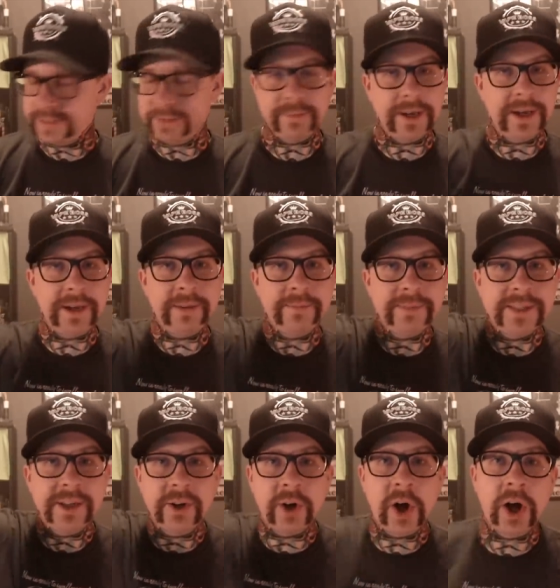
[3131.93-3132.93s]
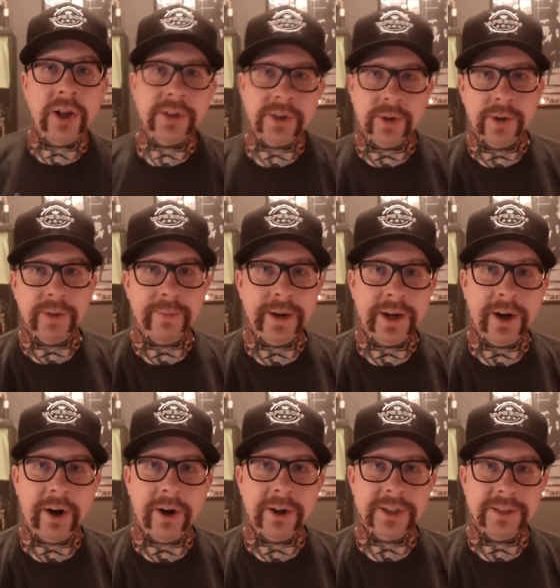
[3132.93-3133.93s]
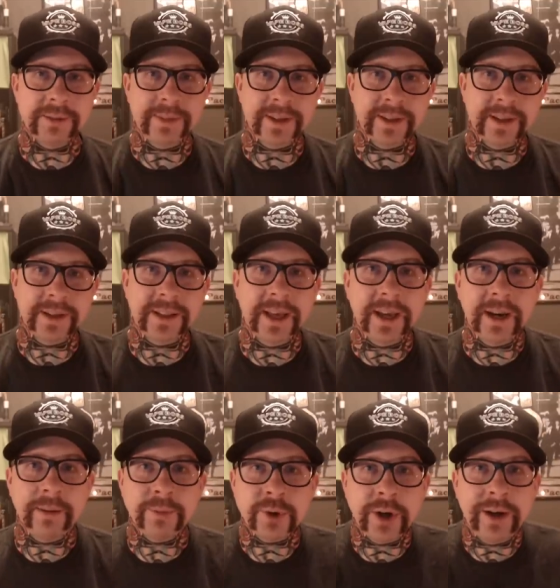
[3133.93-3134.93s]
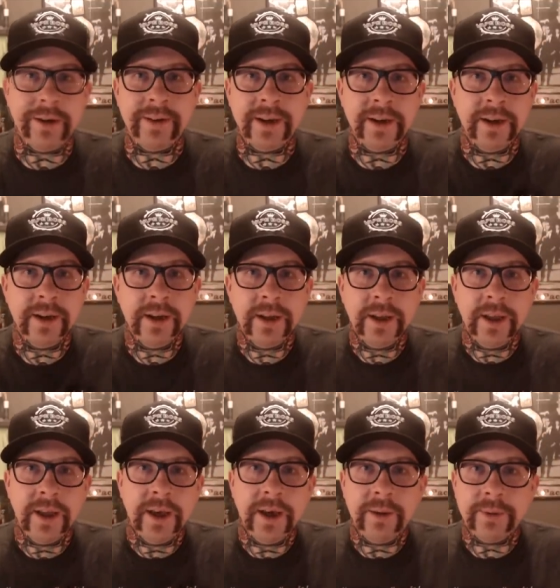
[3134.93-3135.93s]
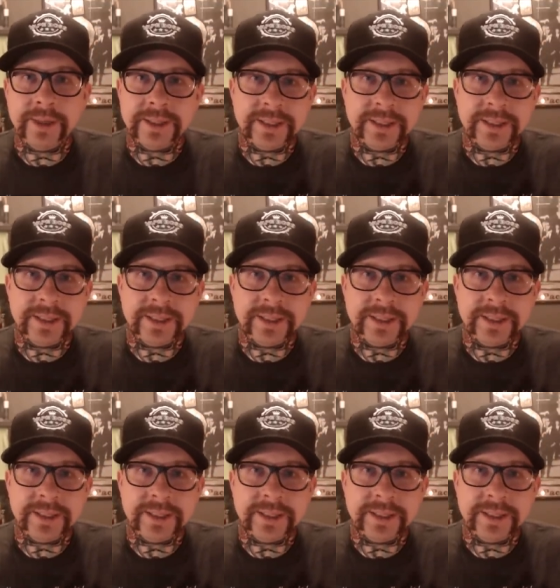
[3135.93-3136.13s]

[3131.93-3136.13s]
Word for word: in my center console in my car or something like that. And I'm driving, and I want to